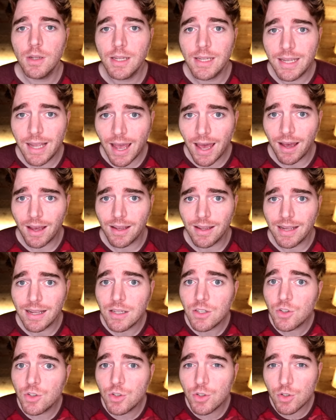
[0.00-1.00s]
Yeah,
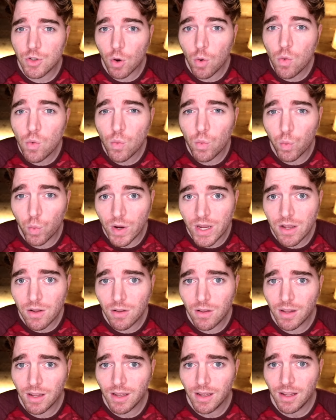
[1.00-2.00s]
it's so
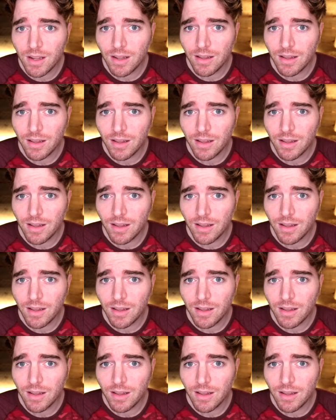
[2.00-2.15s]
real